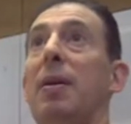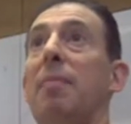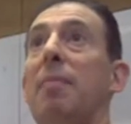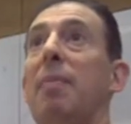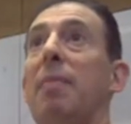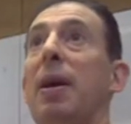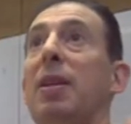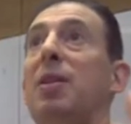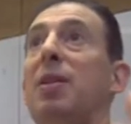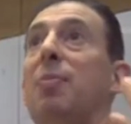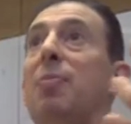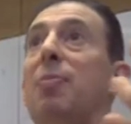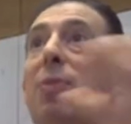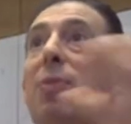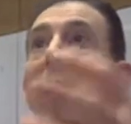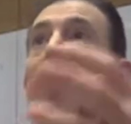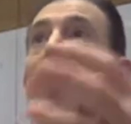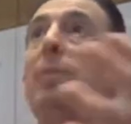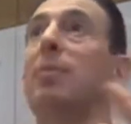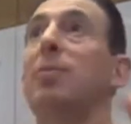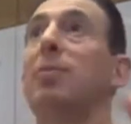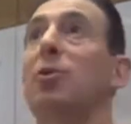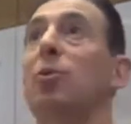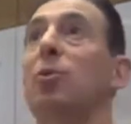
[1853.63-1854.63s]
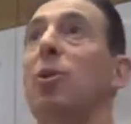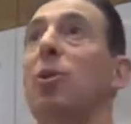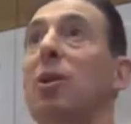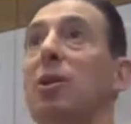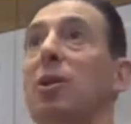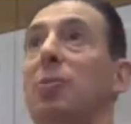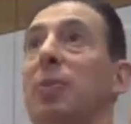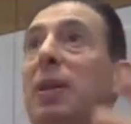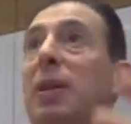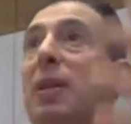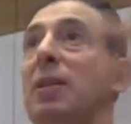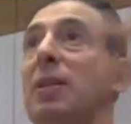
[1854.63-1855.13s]
Make the problems
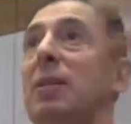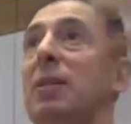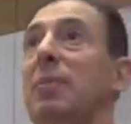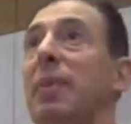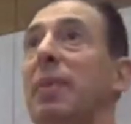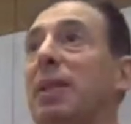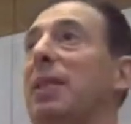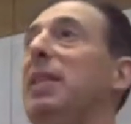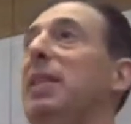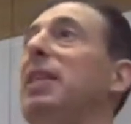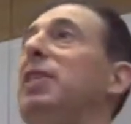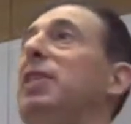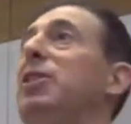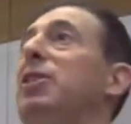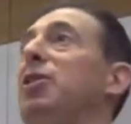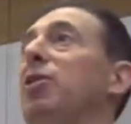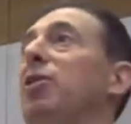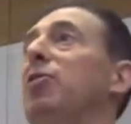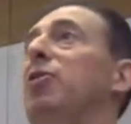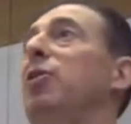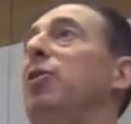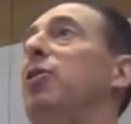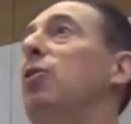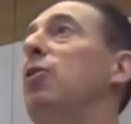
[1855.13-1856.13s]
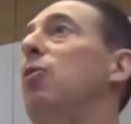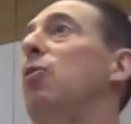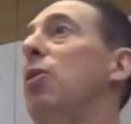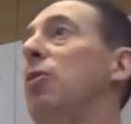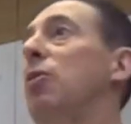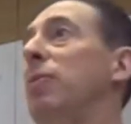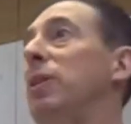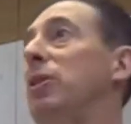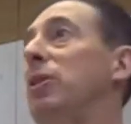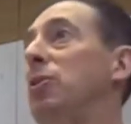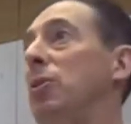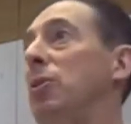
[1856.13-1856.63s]
worse because it makes it easier for you to hoard
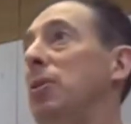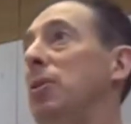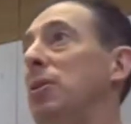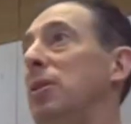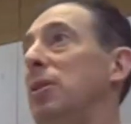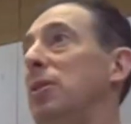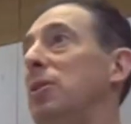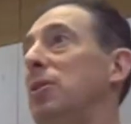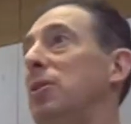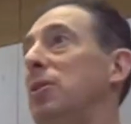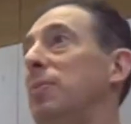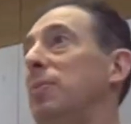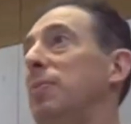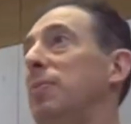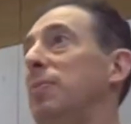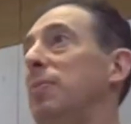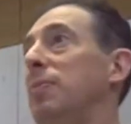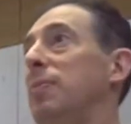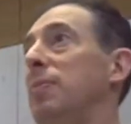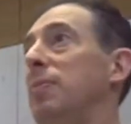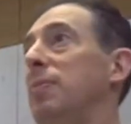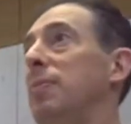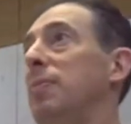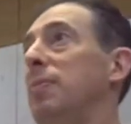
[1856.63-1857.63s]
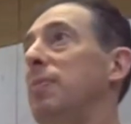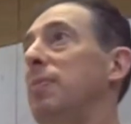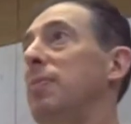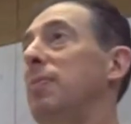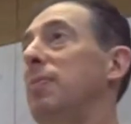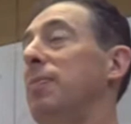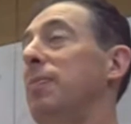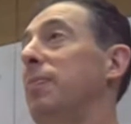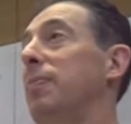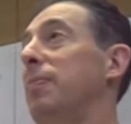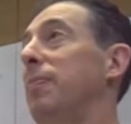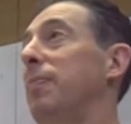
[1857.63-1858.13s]
resources.
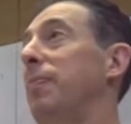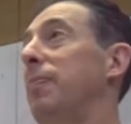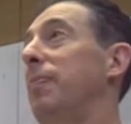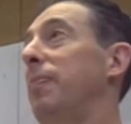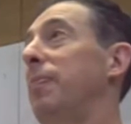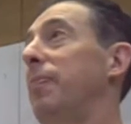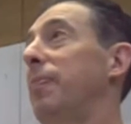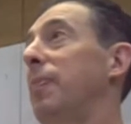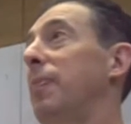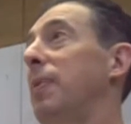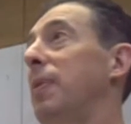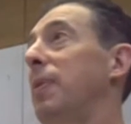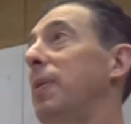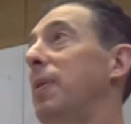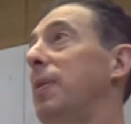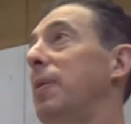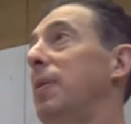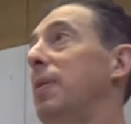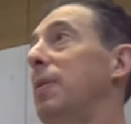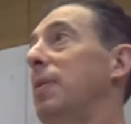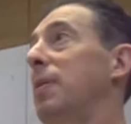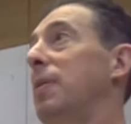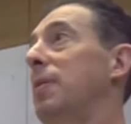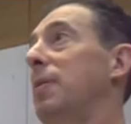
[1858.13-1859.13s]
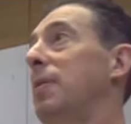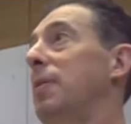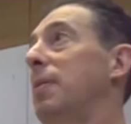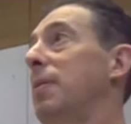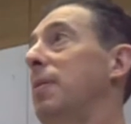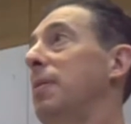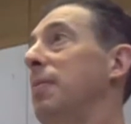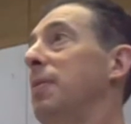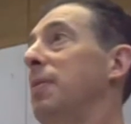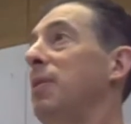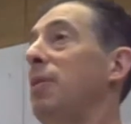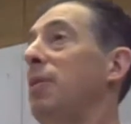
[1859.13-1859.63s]
You
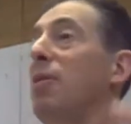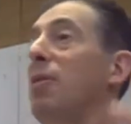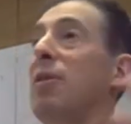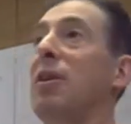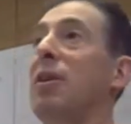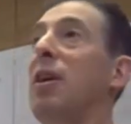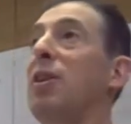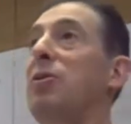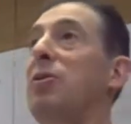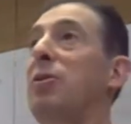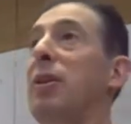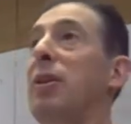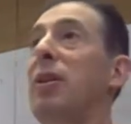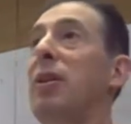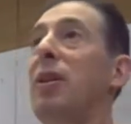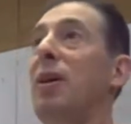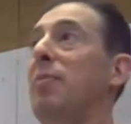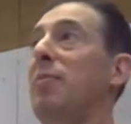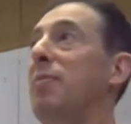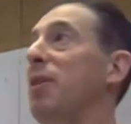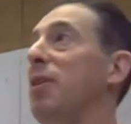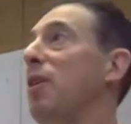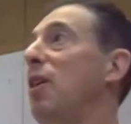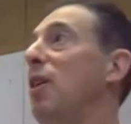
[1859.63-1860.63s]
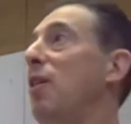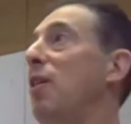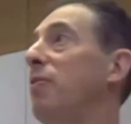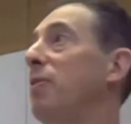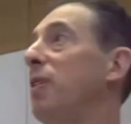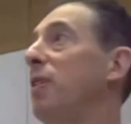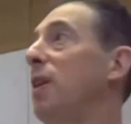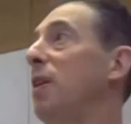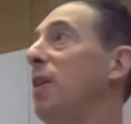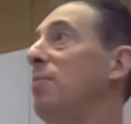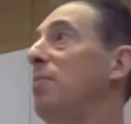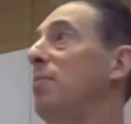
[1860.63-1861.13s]
know, the country club, the golf
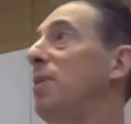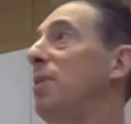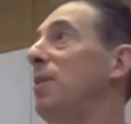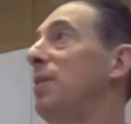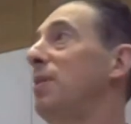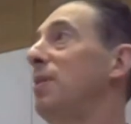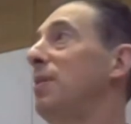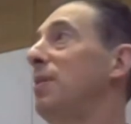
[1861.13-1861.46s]
club.